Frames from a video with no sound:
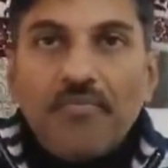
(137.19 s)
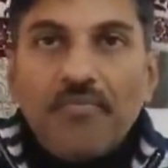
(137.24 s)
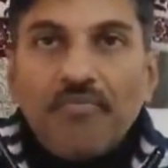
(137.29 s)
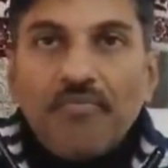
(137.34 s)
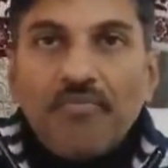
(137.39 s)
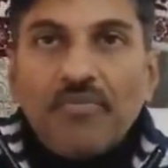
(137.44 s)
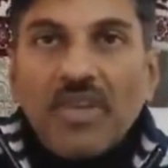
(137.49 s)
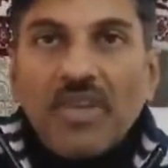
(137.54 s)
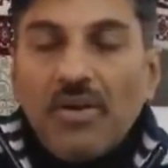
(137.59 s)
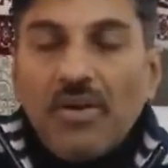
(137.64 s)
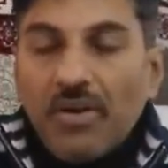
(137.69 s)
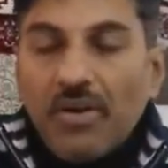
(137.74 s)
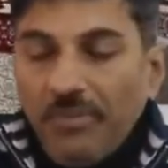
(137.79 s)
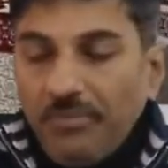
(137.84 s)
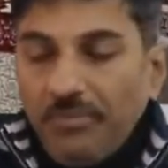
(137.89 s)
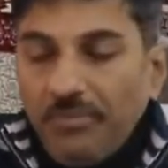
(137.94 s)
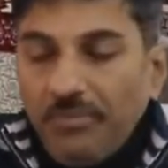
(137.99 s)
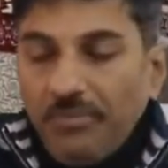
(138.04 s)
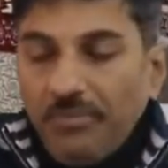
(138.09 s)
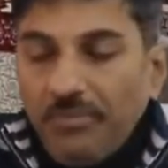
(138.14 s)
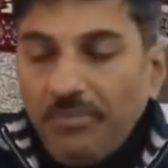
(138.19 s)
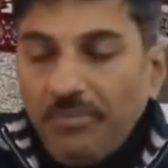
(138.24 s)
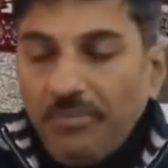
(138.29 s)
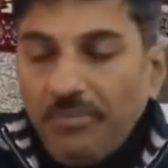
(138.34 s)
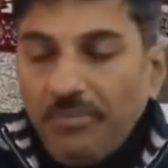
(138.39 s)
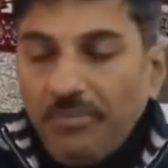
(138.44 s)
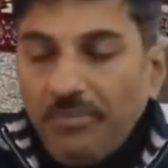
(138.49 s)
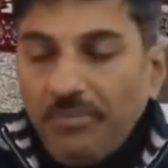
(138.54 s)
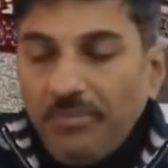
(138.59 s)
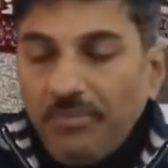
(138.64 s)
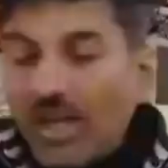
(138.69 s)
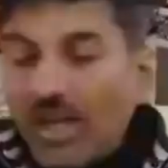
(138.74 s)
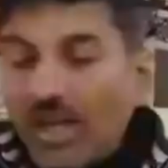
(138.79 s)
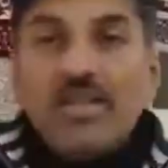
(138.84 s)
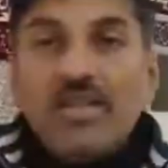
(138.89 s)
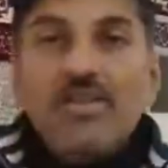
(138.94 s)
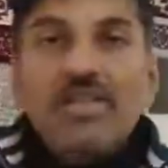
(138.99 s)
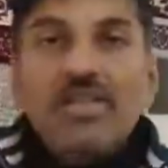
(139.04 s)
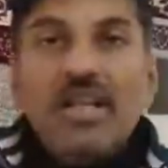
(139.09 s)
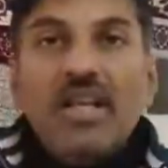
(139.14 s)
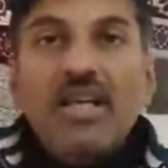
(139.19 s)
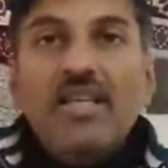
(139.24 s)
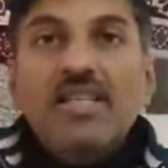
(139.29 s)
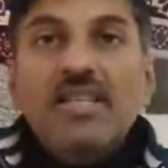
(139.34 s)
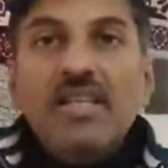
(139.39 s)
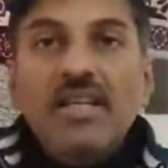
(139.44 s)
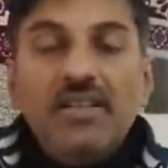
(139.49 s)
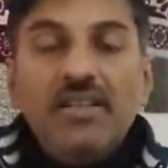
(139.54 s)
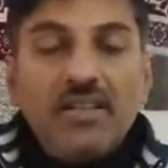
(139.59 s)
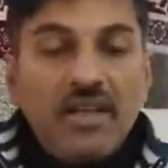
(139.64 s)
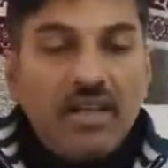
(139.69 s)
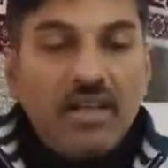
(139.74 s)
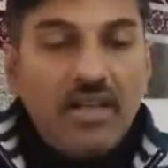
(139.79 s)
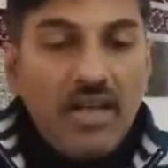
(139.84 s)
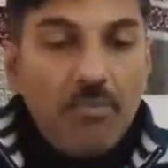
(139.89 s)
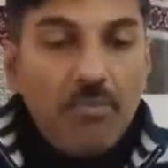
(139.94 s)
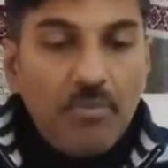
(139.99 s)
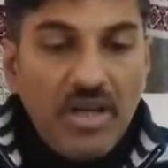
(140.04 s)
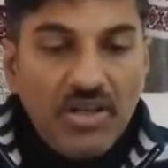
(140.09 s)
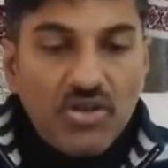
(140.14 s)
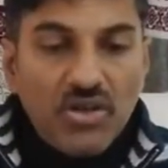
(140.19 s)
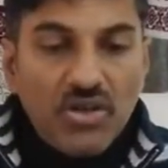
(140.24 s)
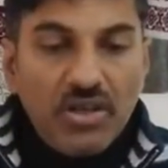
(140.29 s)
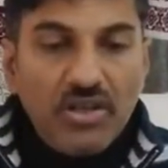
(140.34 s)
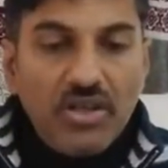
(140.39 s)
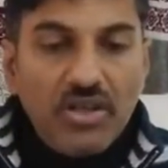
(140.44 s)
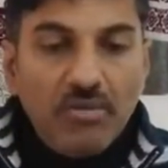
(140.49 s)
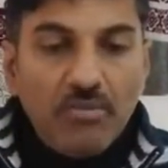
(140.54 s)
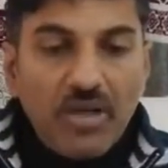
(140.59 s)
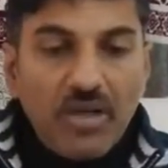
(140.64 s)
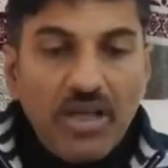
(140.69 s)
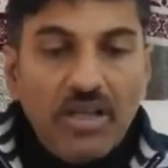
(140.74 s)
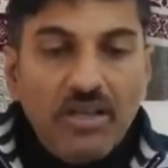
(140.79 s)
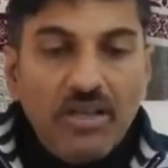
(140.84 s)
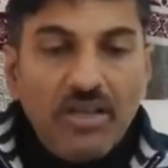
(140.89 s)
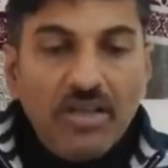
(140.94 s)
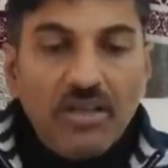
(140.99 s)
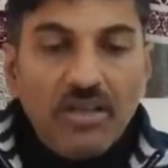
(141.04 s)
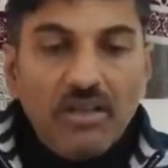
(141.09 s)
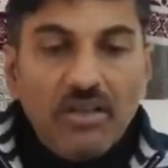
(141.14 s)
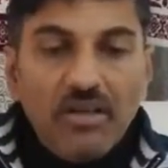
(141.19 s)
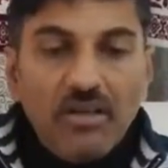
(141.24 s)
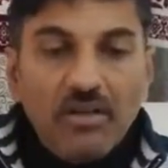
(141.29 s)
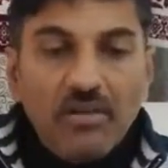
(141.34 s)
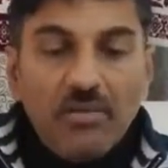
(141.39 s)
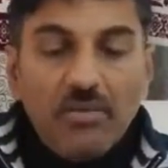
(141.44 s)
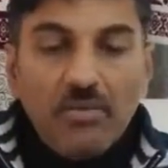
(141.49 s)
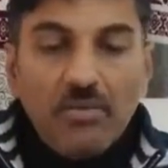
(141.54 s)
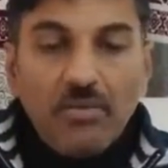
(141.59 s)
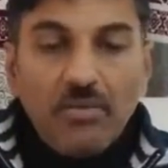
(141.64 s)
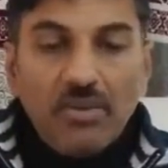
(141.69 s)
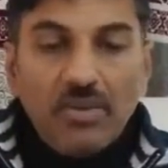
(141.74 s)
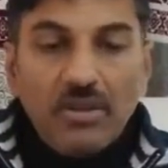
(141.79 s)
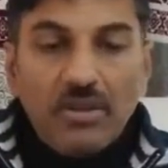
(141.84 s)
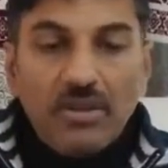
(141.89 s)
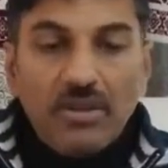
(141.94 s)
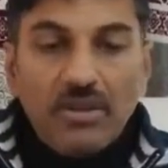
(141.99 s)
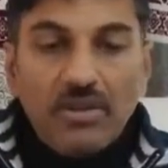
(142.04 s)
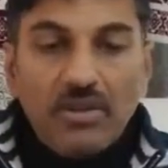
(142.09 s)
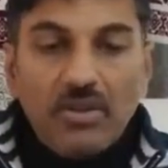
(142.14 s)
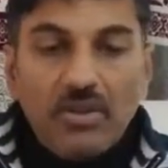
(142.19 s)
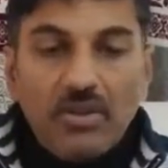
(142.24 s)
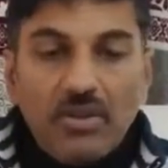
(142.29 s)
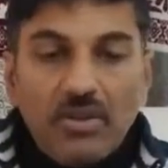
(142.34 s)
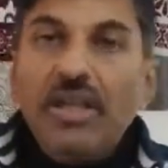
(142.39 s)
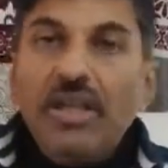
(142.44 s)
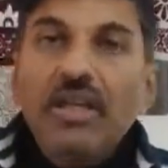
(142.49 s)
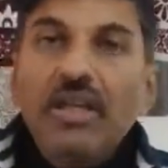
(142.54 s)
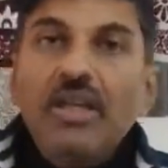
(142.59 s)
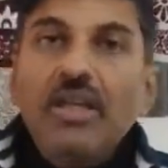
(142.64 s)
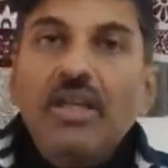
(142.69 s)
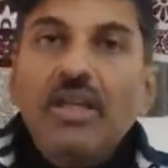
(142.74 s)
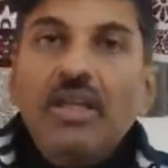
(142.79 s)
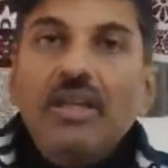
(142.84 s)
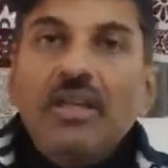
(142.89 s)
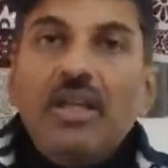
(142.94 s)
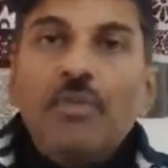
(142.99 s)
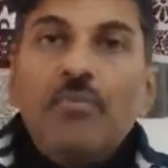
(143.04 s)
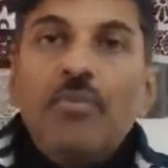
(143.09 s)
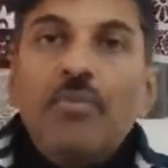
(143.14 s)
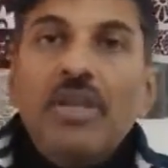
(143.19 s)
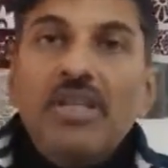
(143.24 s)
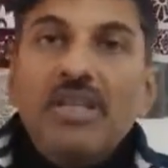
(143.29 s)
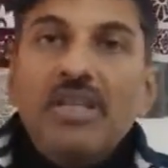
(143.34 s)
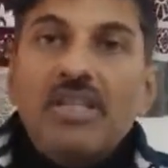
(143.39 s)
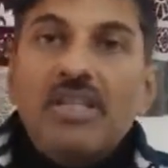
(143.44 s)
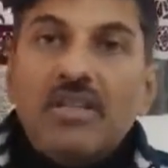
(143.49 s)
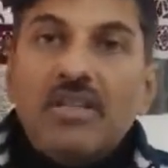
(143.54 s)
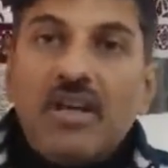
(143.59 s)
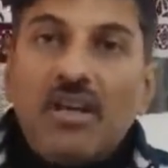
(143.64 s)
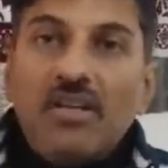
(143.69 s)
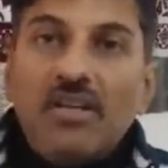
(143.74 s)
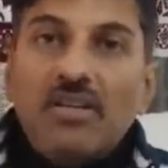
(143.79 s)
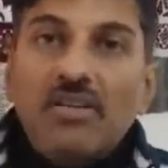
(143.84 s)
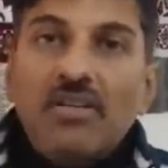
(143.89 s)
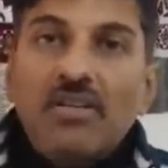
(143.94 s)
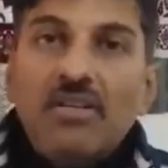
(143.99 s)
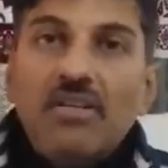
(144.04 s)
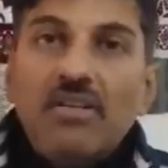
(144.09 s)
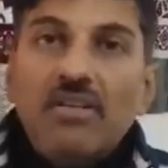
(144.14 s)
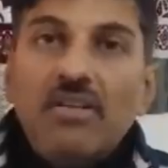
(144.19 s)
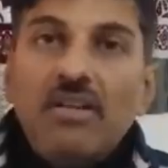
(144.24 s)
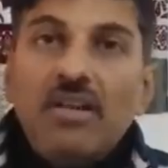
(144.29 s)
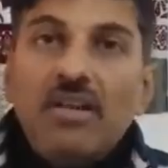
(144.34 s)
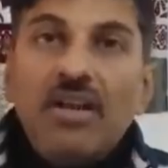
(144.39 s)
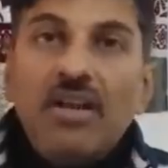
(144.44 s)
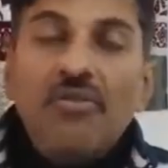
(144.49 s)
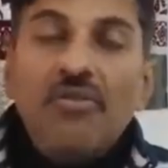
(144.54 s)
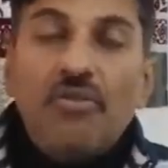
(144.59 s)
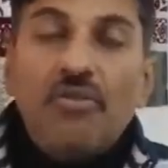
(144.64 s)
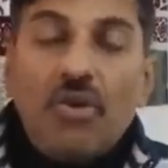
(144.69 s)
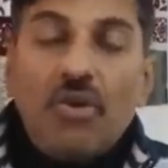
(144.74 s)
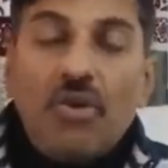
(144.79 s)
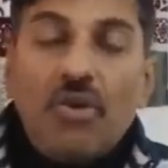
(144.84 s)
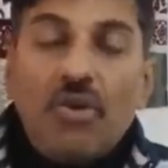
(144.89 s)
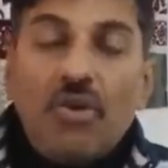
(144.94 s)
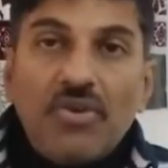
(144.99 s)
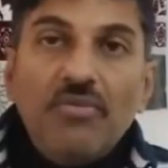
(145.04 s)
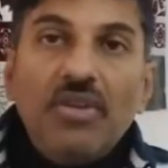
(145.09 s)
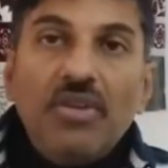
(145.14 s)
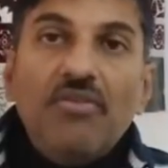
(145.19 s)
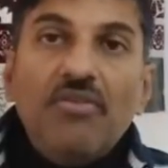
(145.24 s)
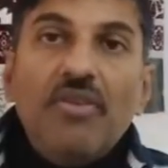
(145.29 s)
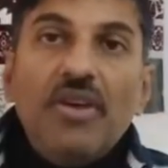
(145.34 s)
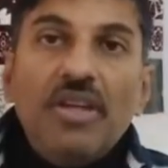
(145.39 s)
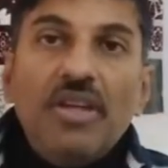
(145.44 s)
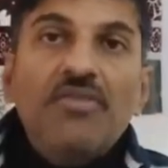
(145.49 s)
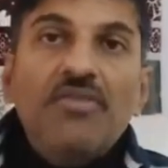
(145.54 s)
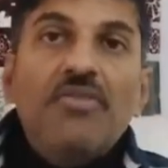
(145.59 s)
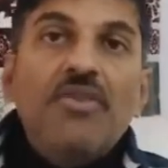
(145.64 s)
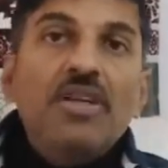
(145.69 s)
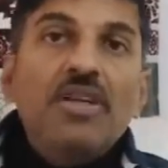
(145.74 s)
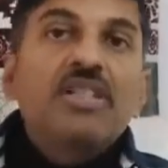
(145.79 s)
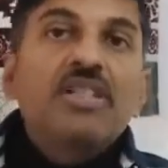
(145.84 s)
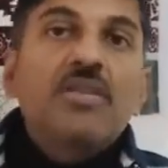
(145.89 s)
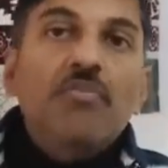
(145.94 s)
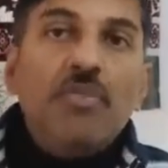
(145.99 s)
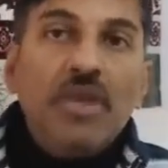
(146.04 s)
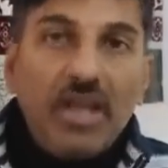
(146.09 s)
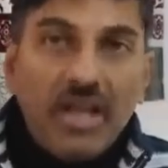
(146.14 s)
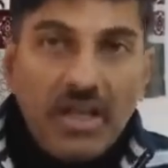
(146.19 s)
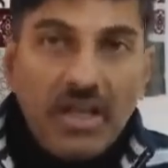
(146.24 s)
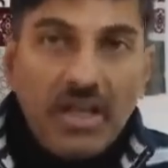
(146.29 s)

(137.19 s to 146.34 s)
Okay, that is the reason I said, and I mentioned in my only that please start and watch from the very first beginning,